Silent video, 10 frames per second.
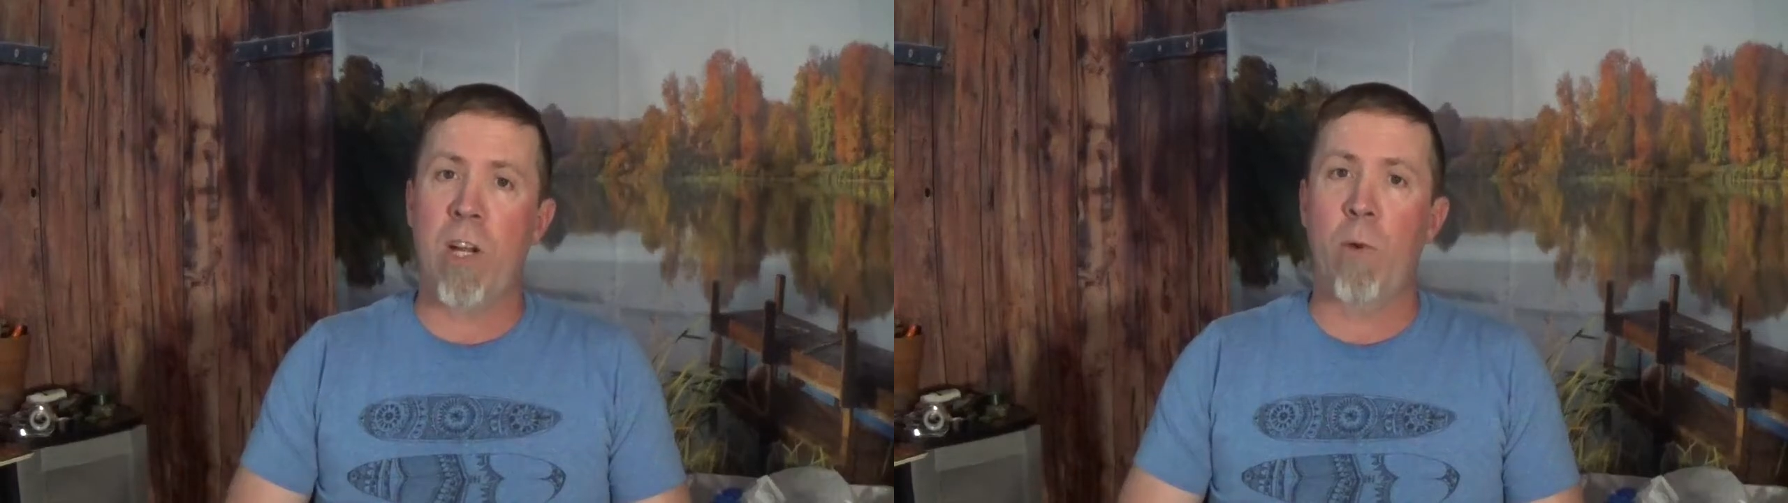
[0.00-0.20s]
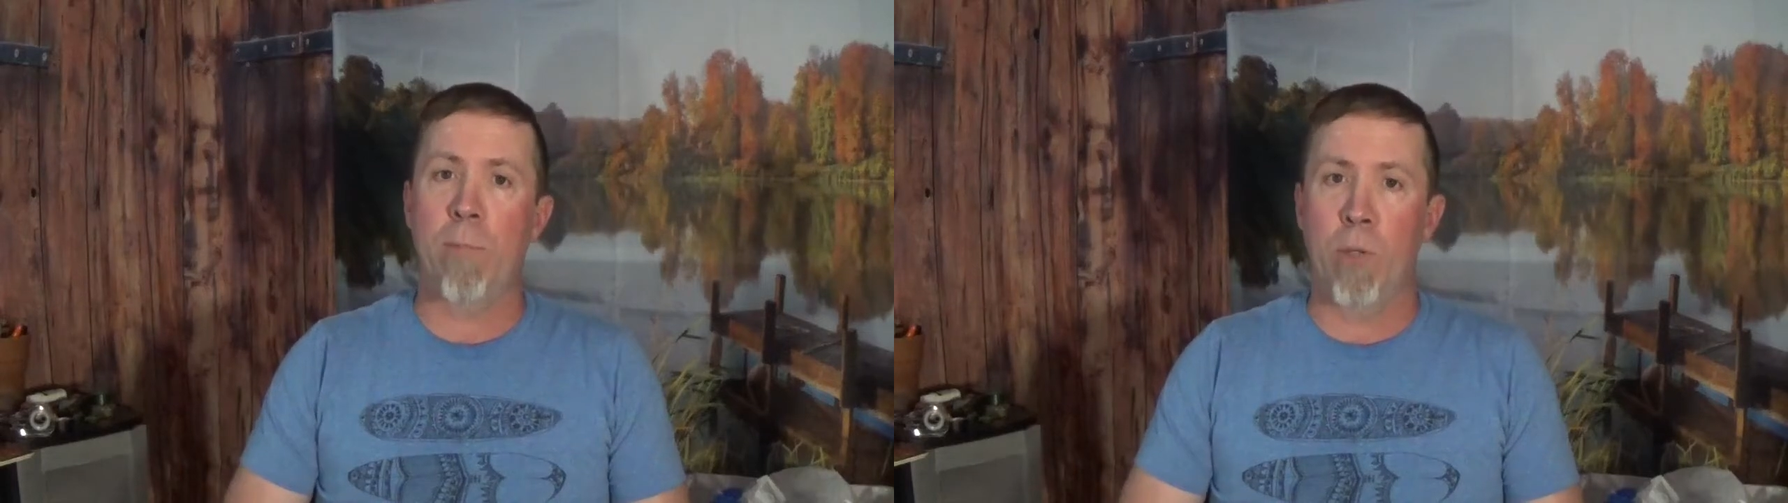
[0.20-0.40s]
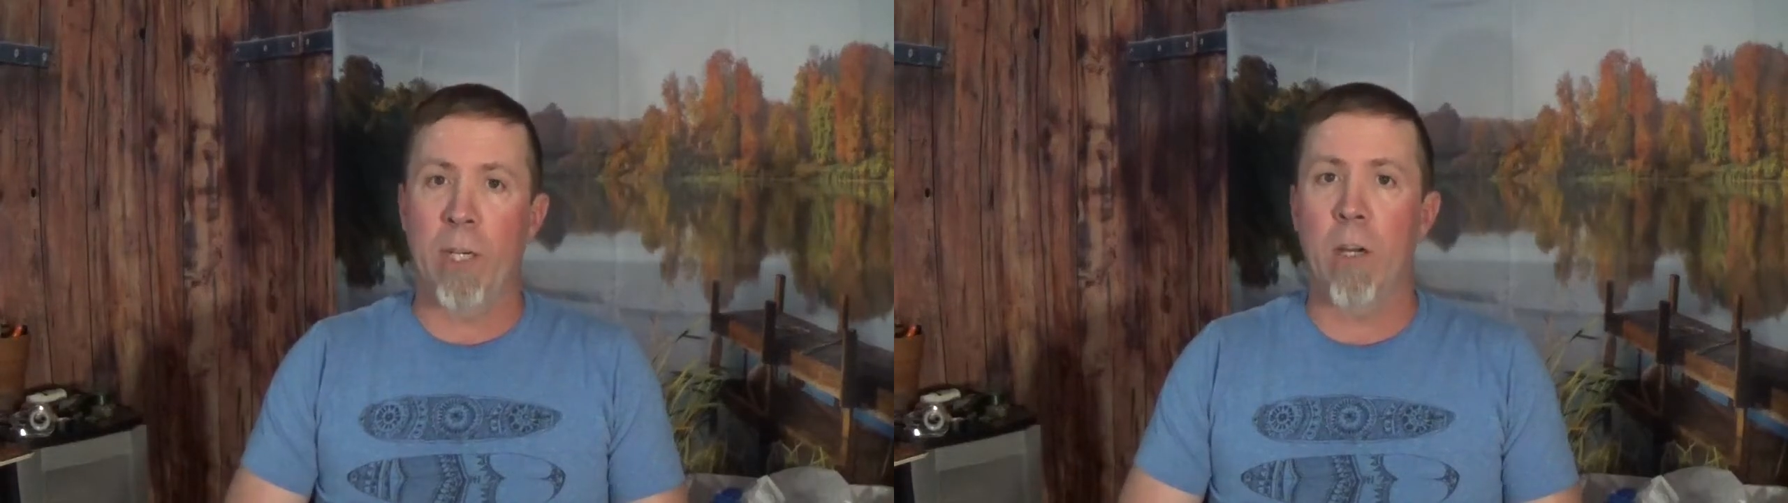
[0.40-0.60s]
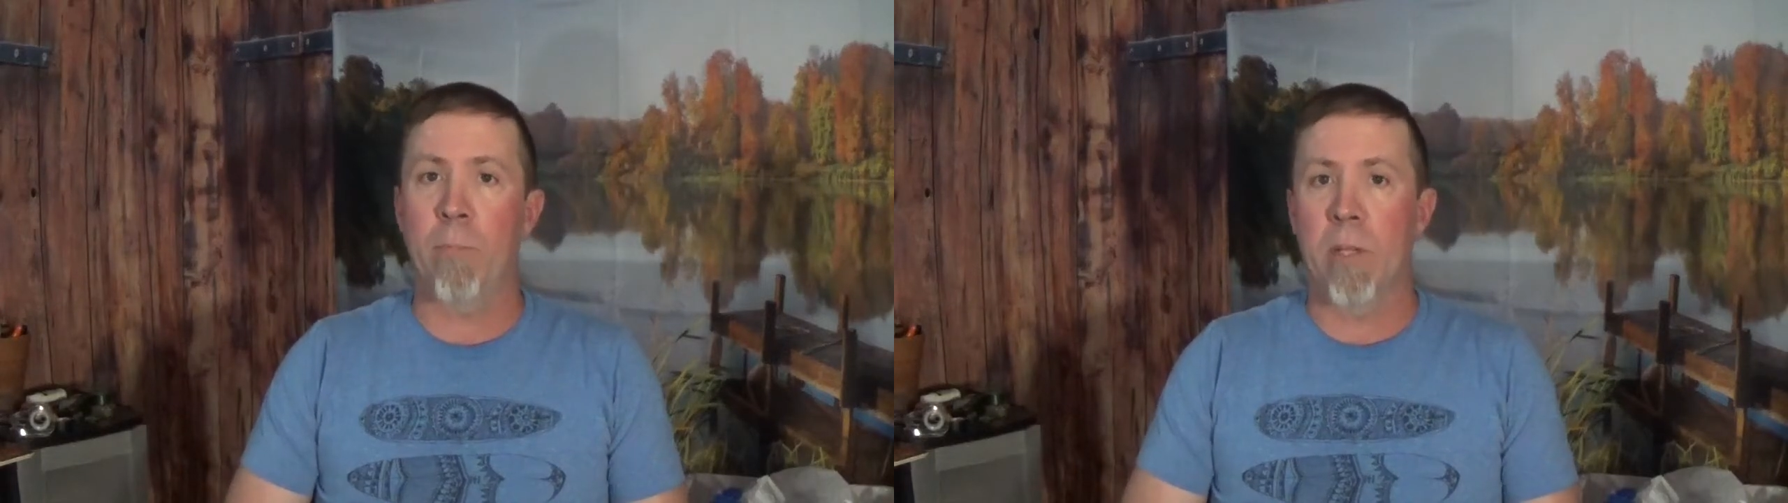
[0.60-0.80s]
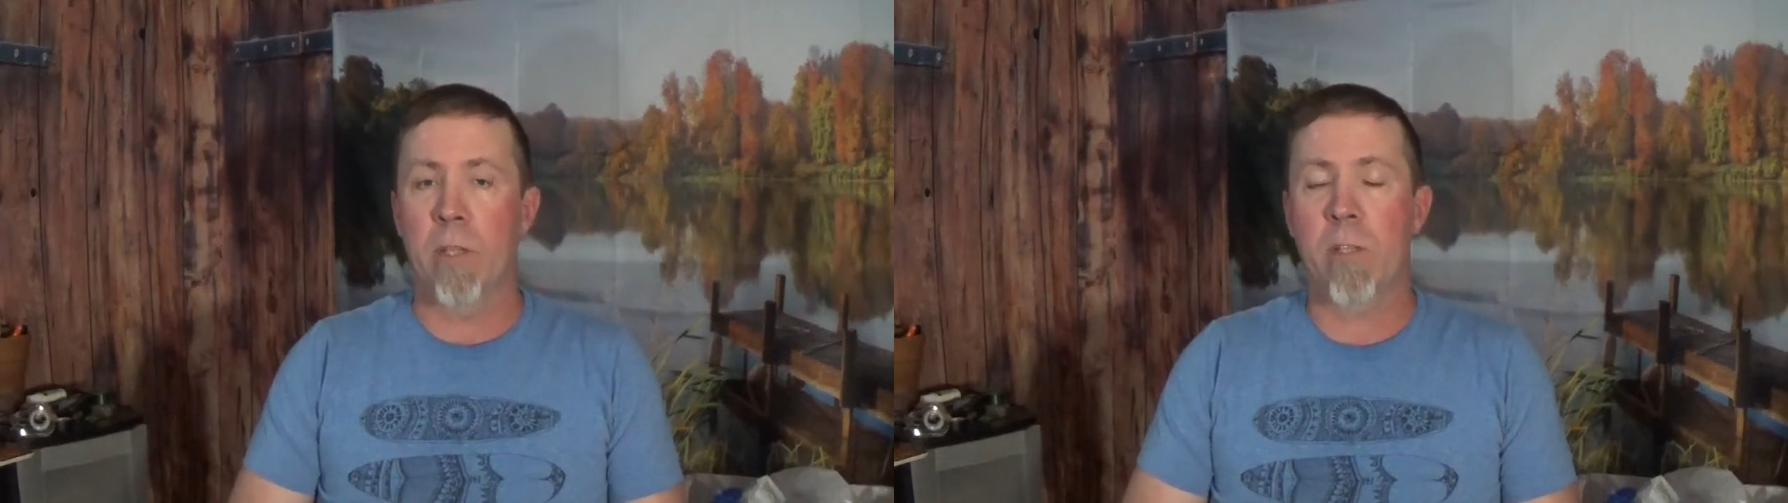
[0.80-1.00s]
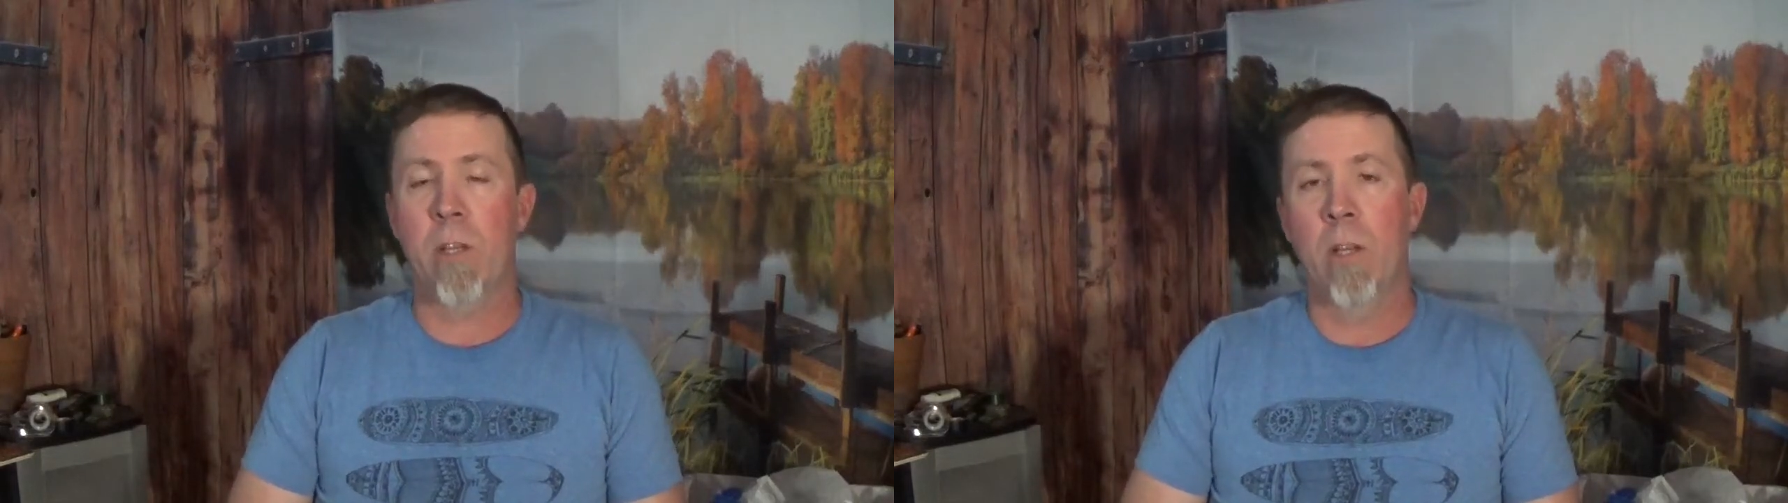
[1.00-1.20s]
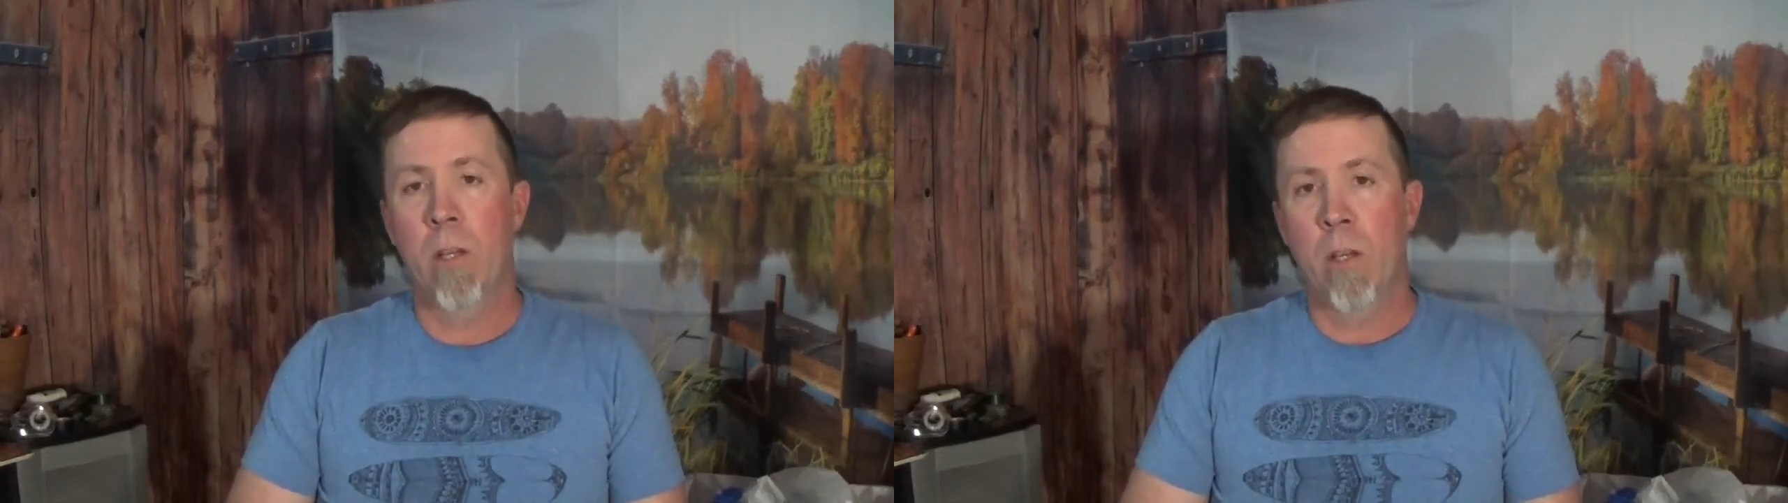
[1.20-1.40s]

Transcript: I want to bring up is